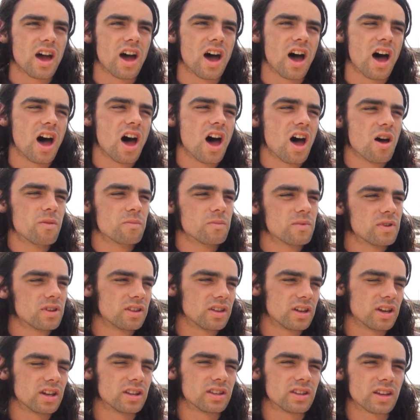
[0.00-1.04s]
Um,
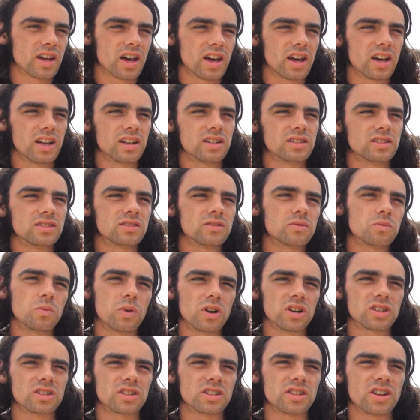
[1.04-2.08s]
it then
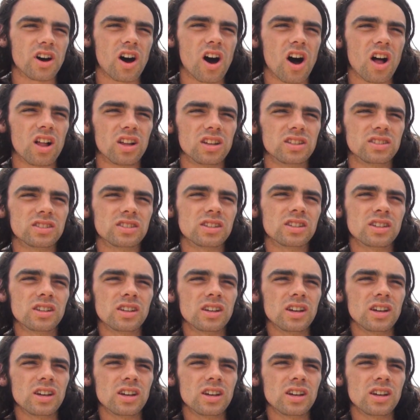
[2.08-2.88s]
worked in Holland